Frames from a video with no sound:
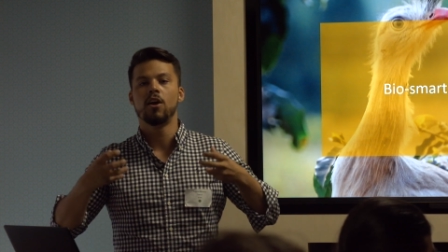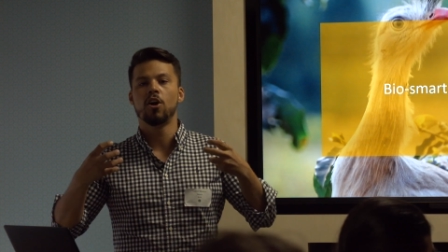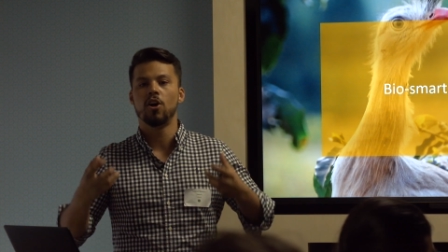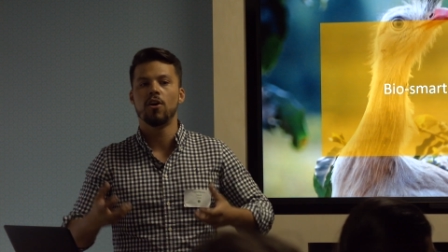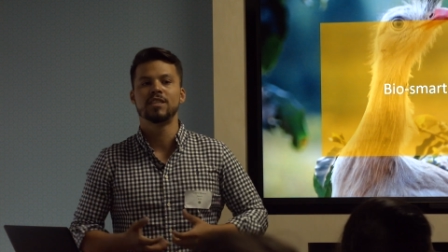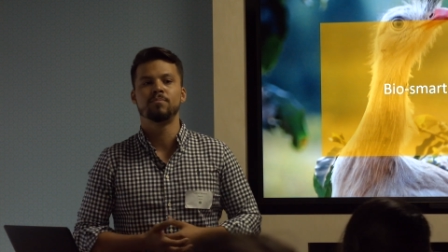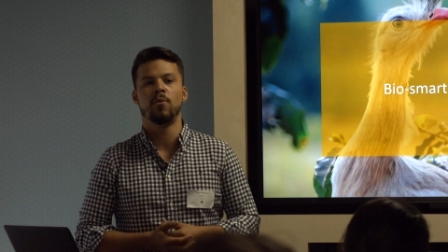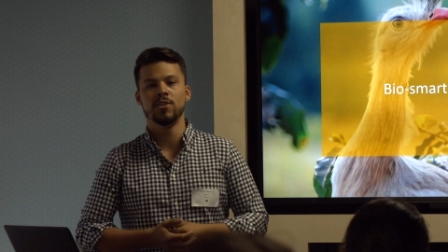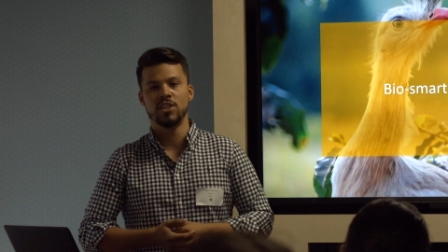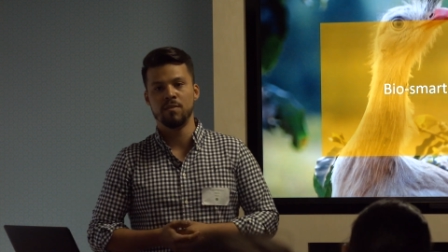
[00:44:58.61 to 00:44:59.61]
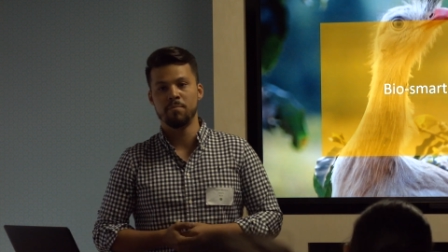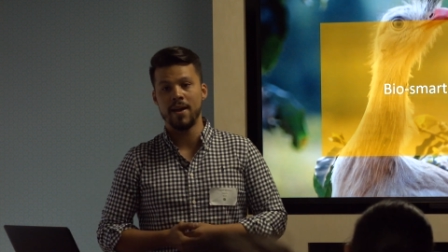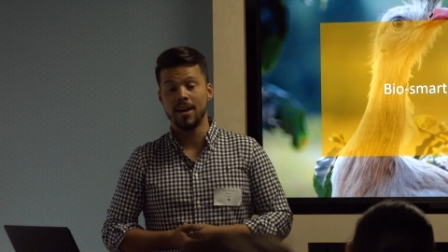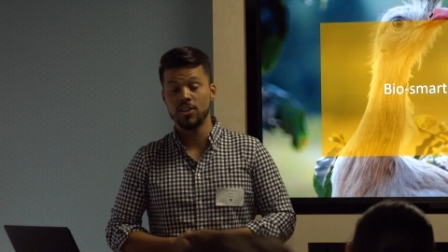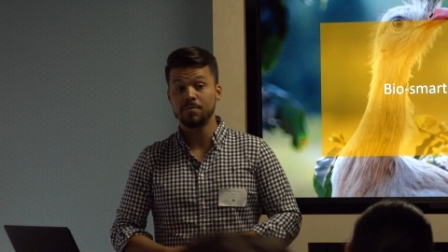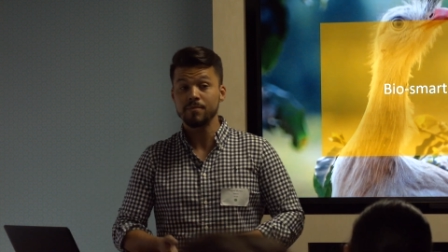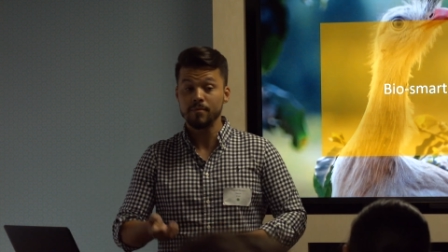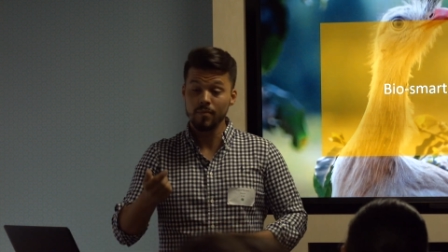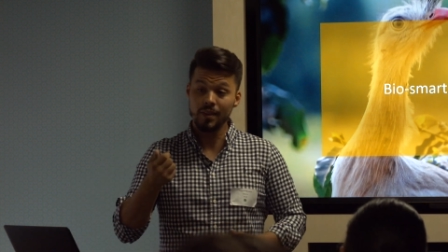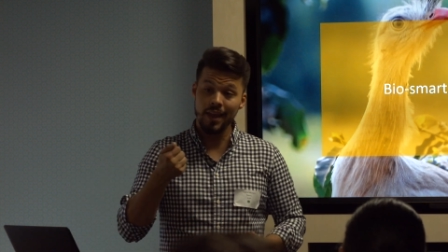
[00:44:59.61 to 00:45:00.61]
cause positive impact.
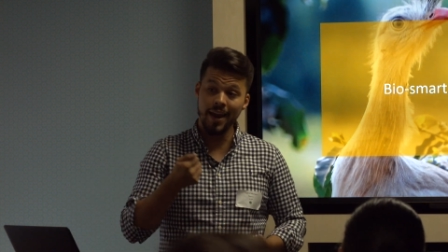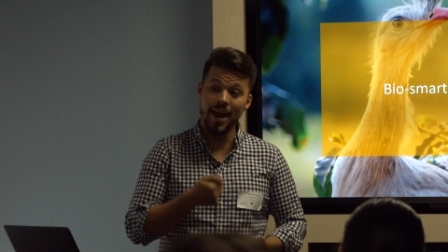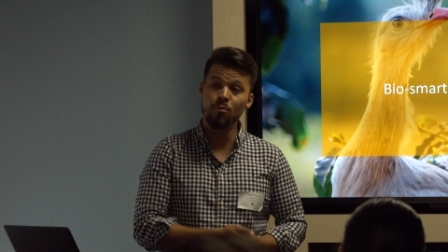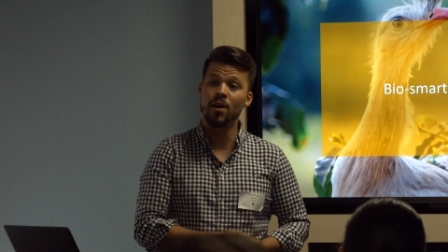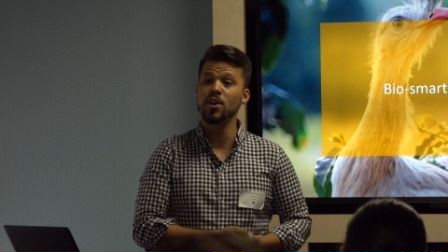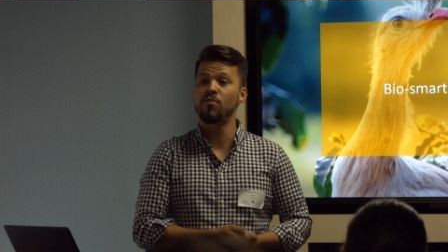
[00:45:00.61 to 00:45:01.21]
And one